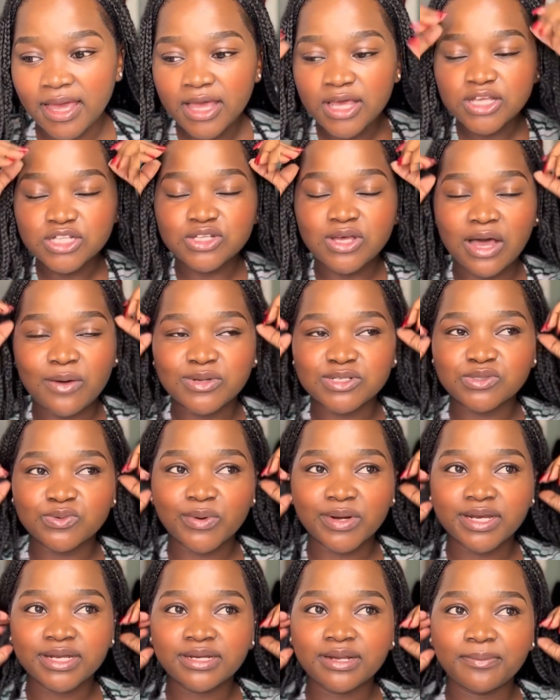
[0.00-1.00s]
So I was
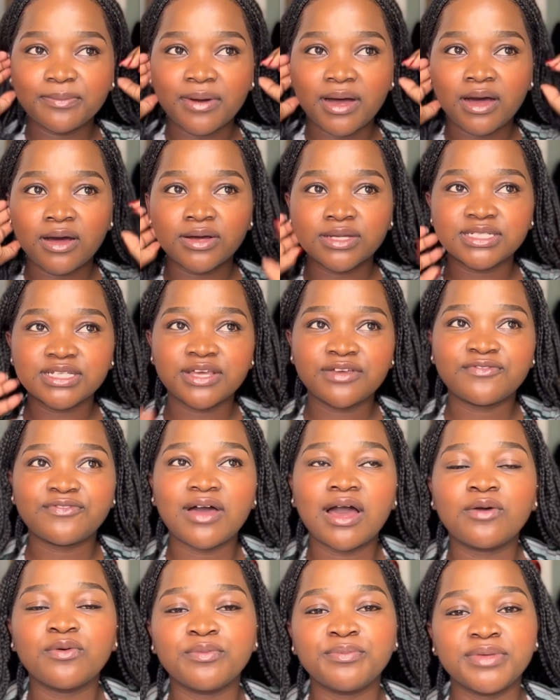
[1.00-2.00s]
worried about if
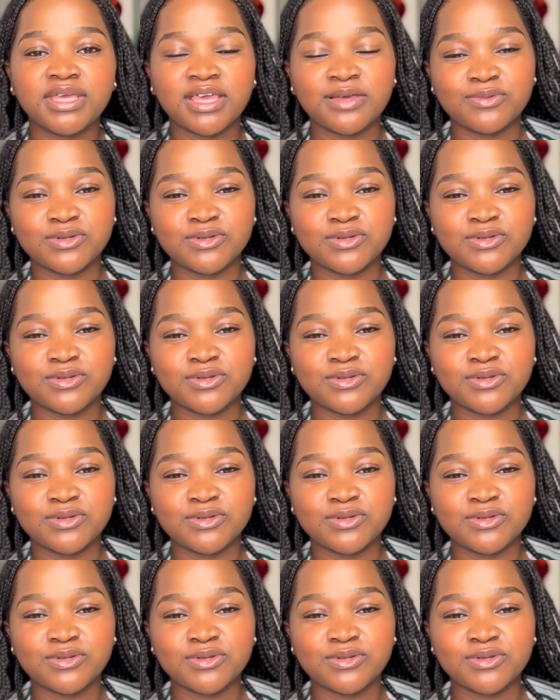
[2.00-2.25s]
I will be